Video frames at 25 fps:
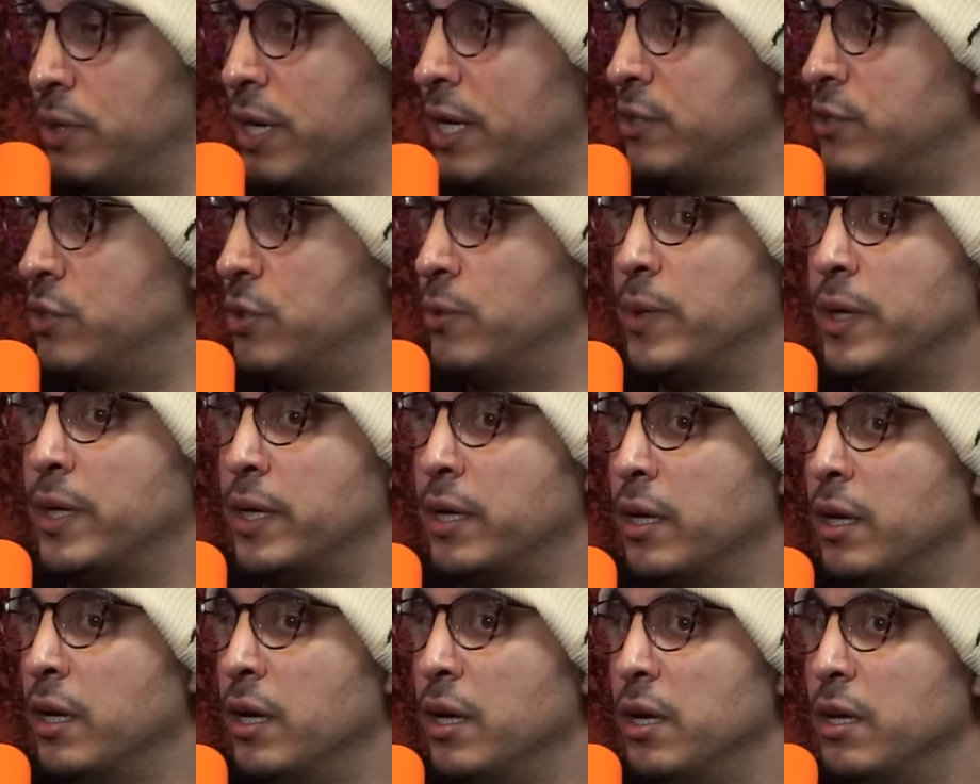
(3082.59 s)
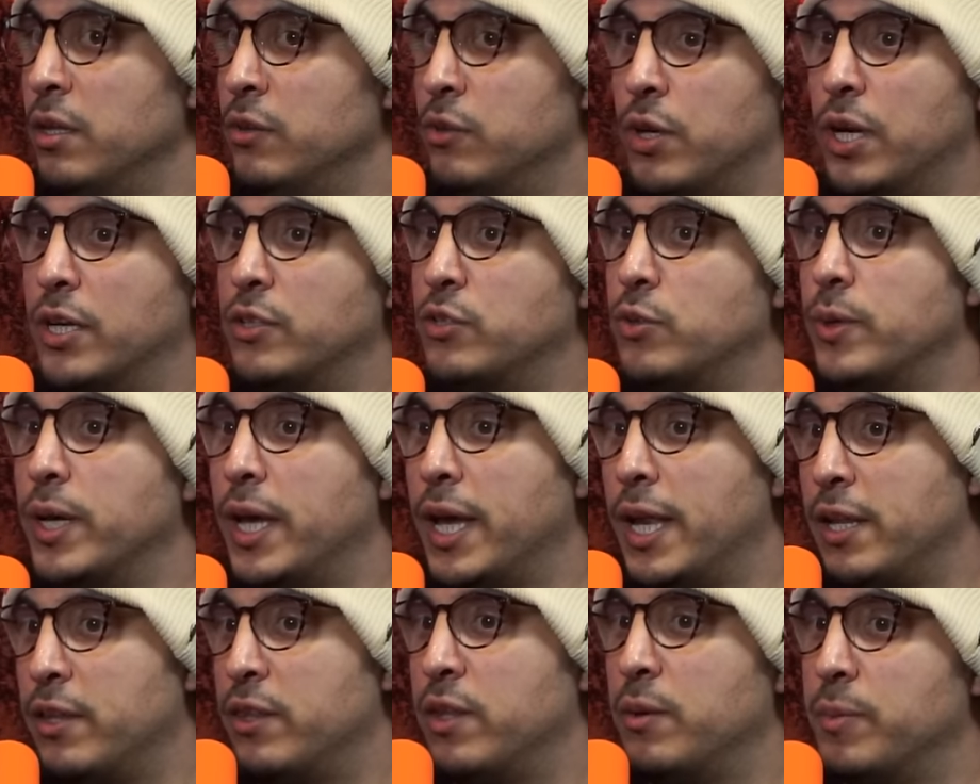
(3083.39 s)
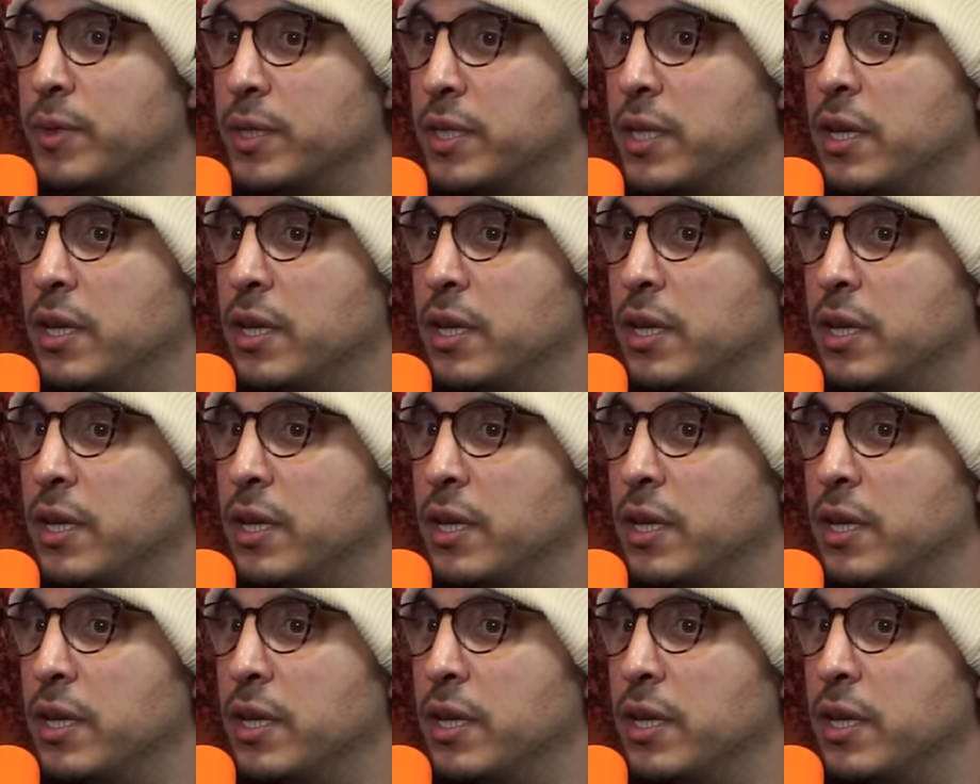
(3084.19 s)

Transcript: They're not mm-hmm. doing they're not doing anything.